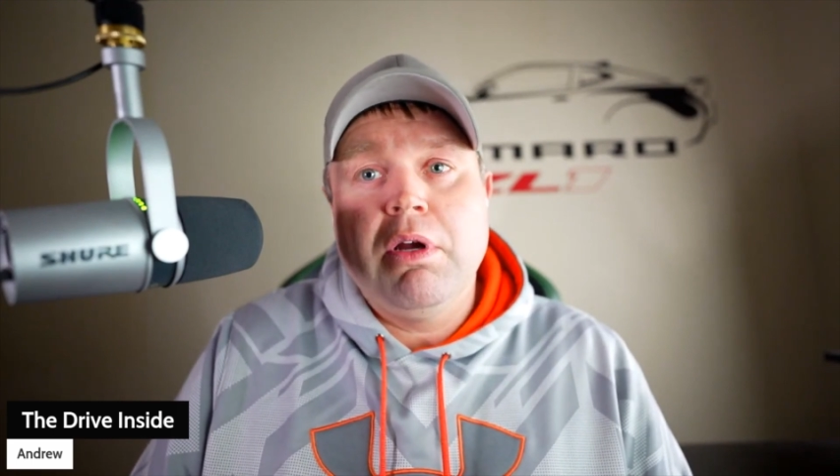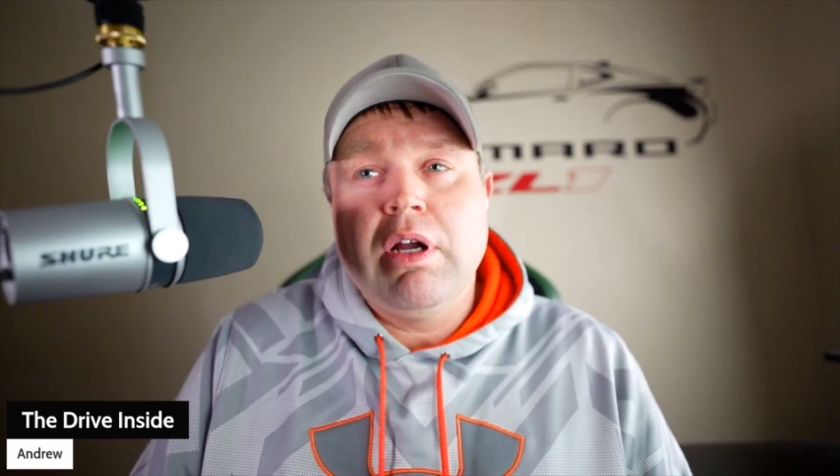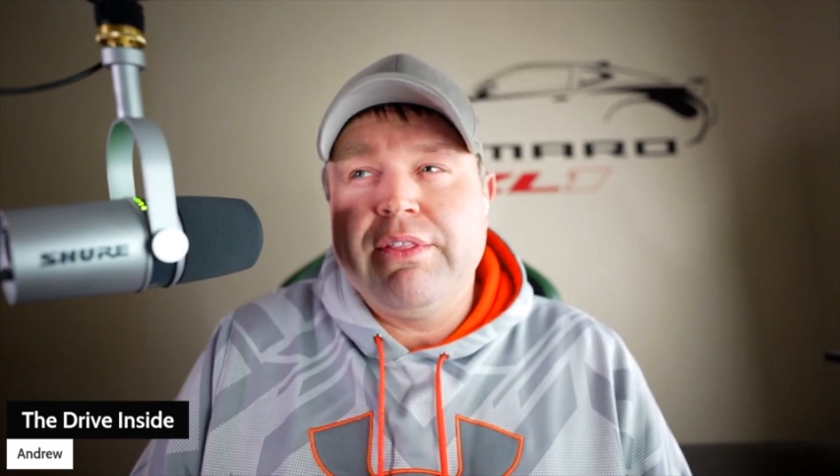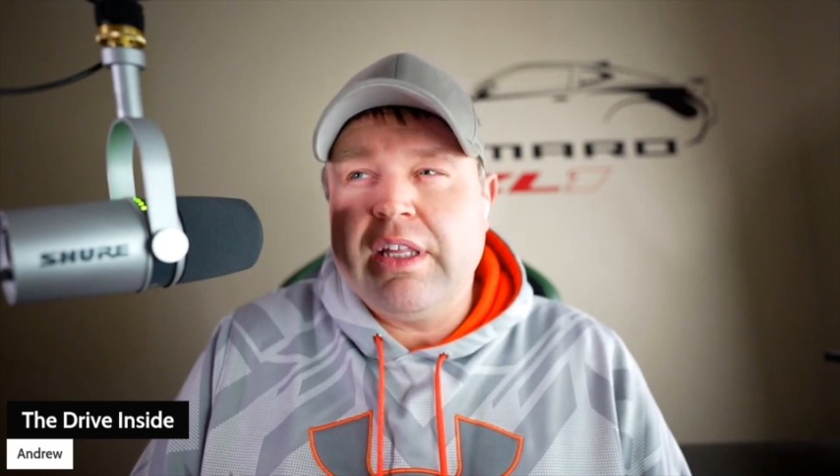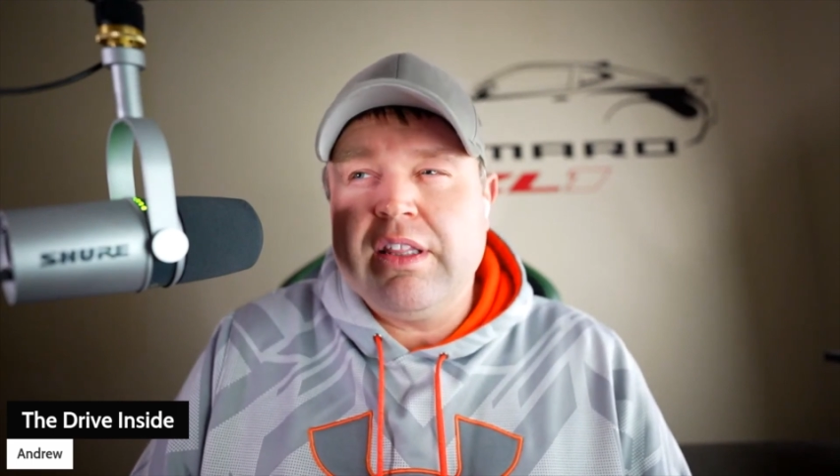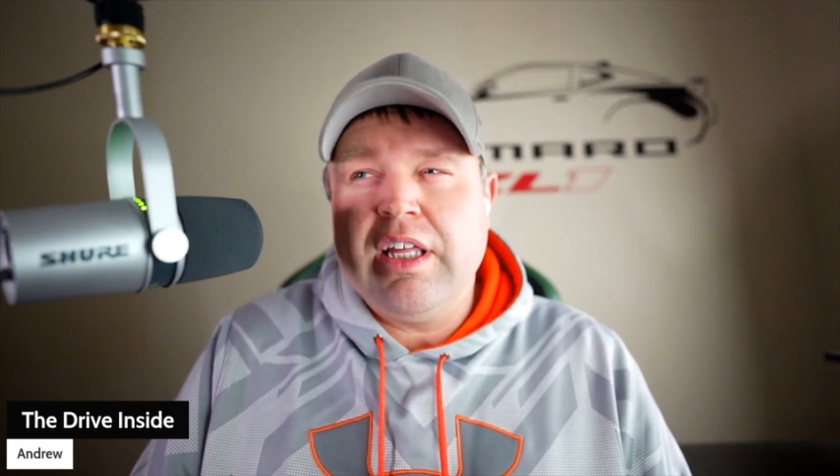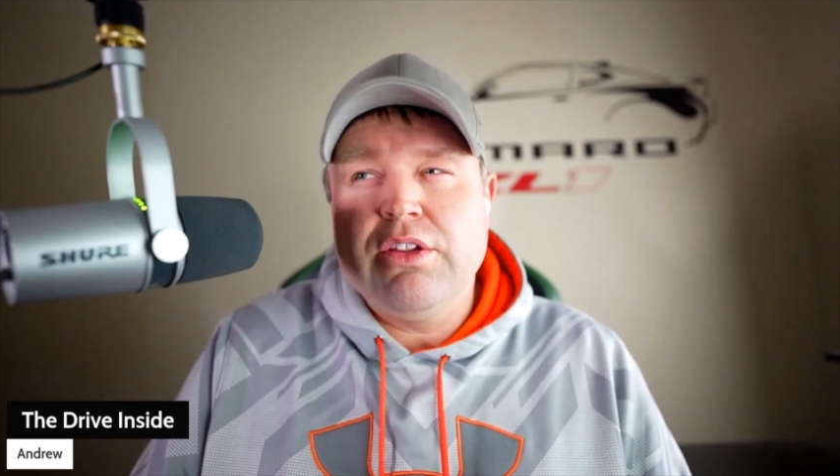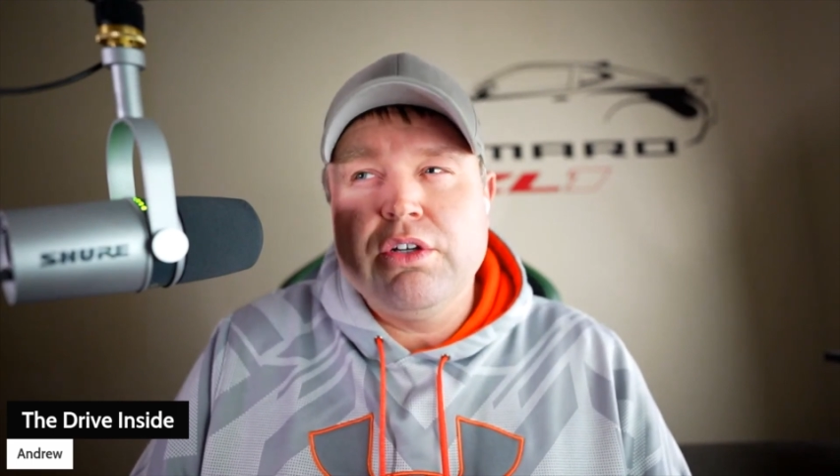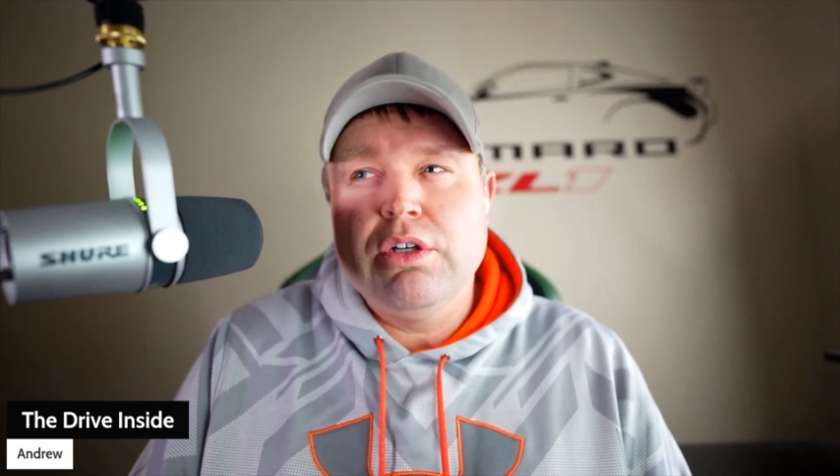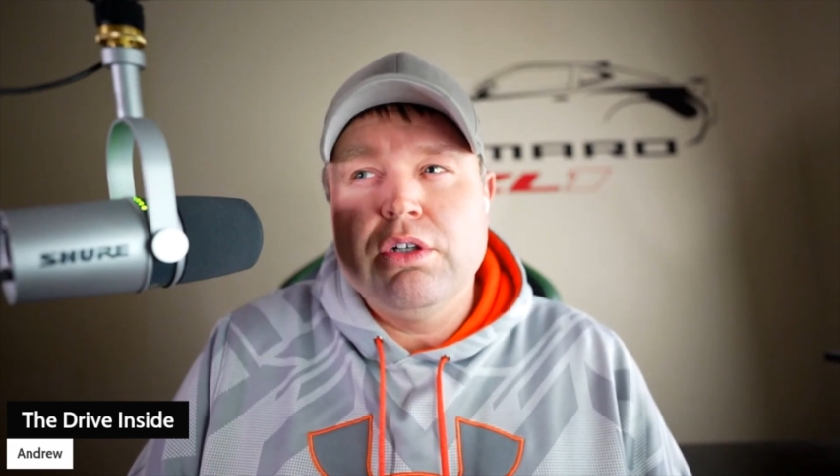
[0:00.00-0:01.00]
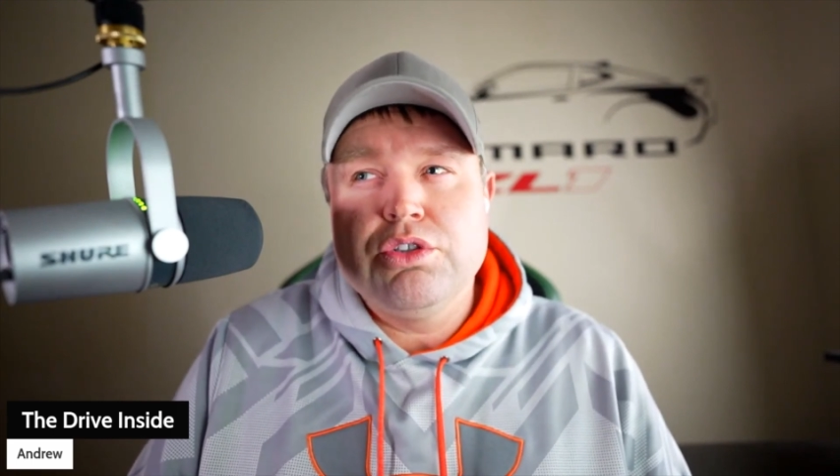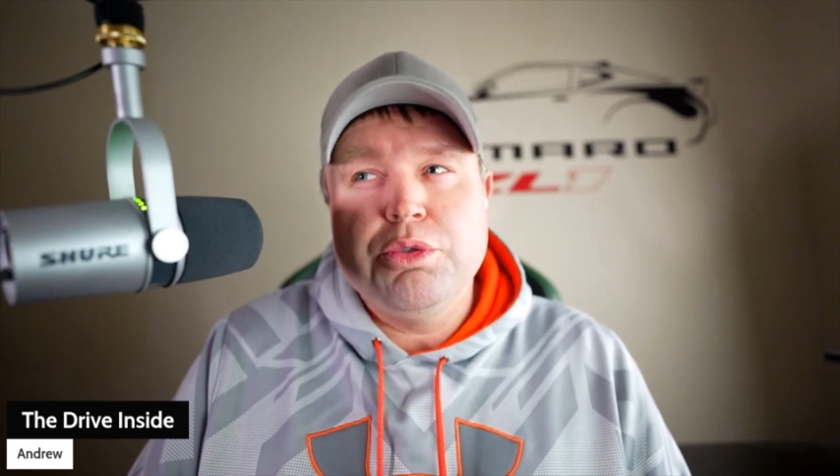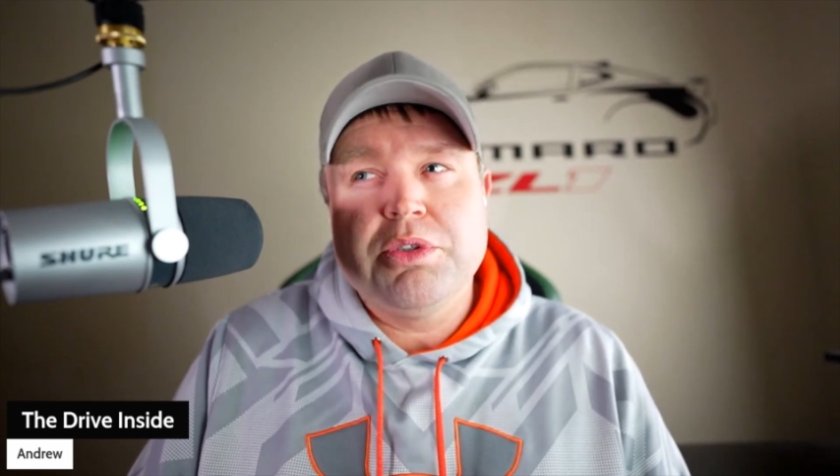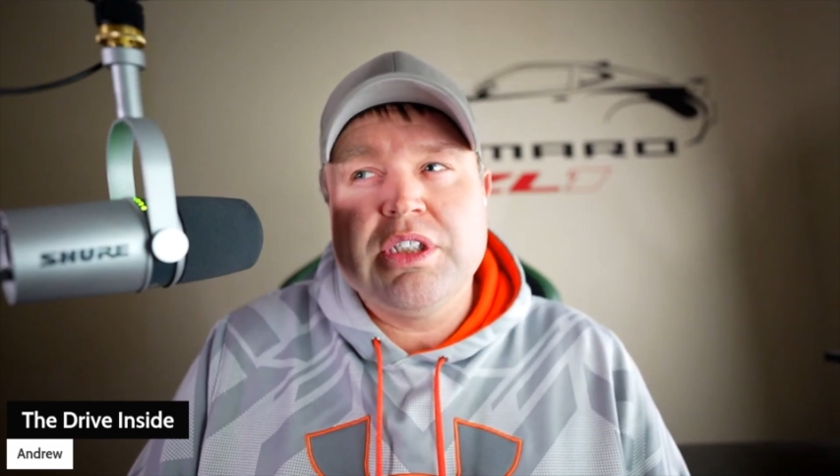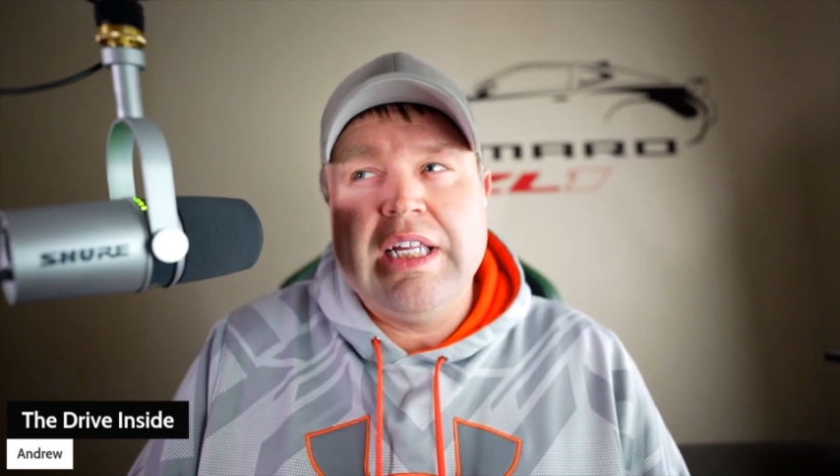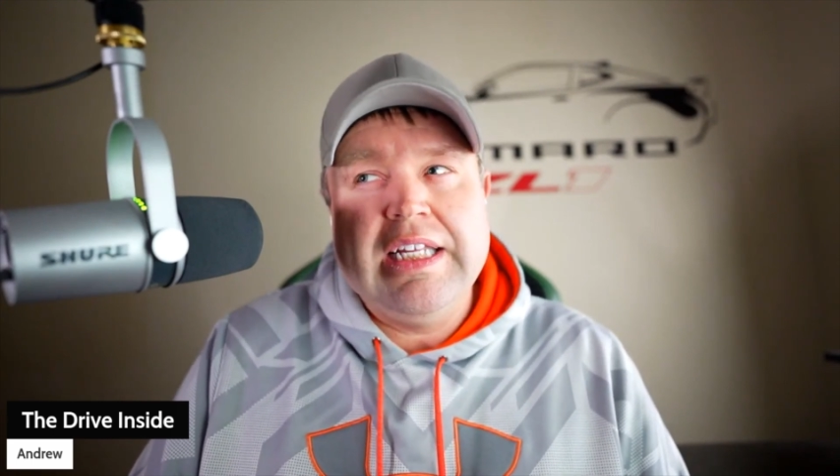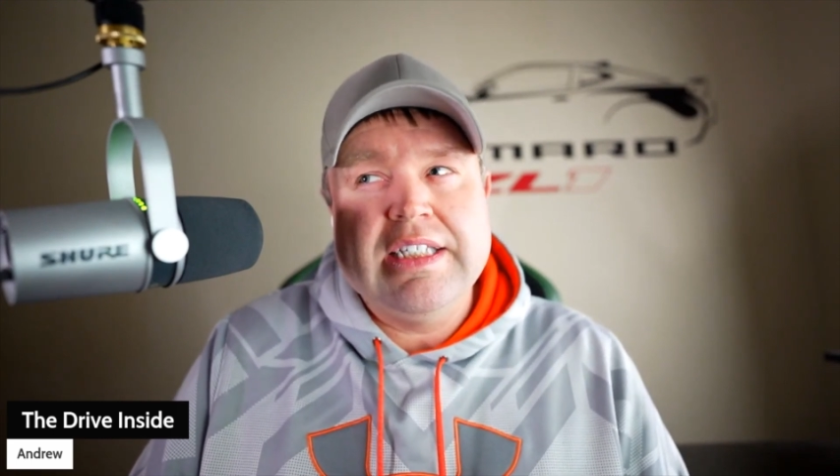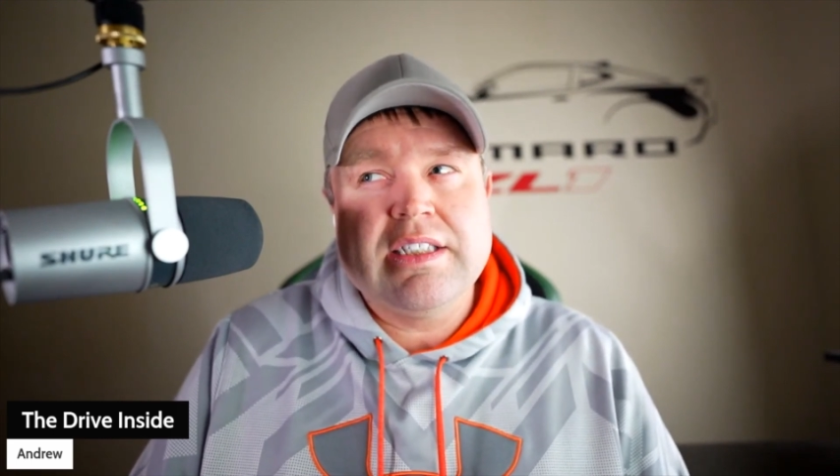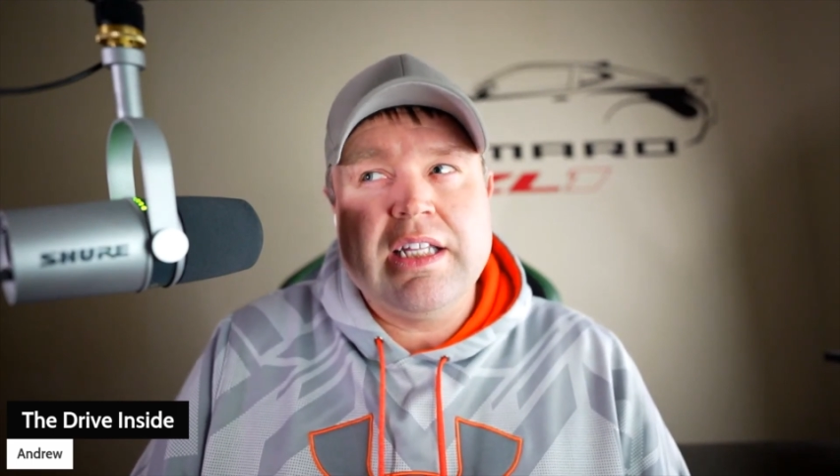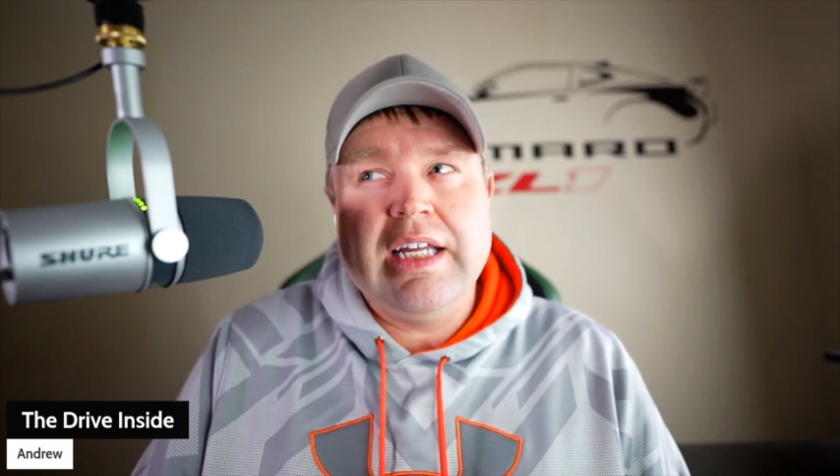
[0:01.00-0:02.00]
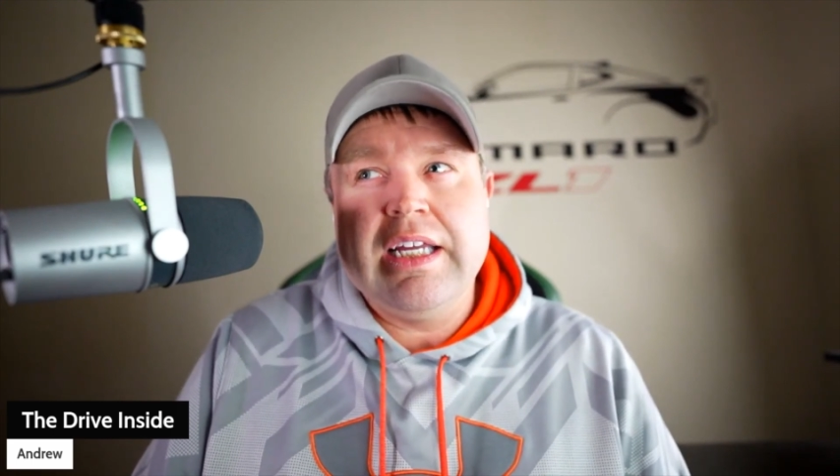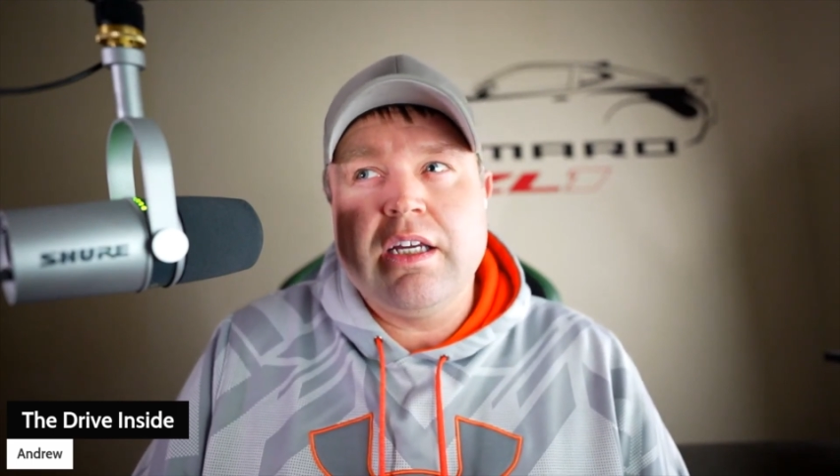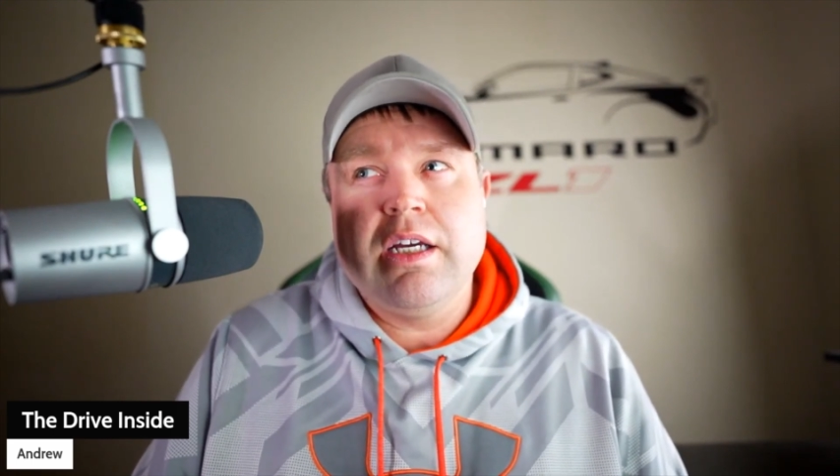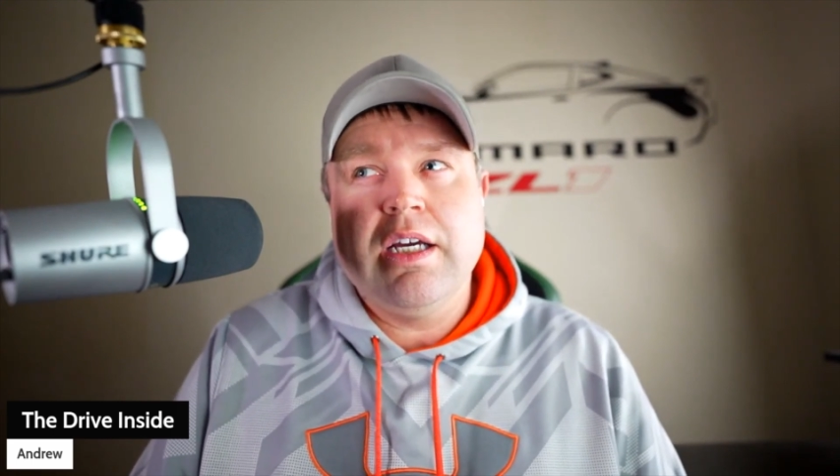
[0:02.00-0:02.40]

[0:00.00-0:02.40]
I think the other 2% is like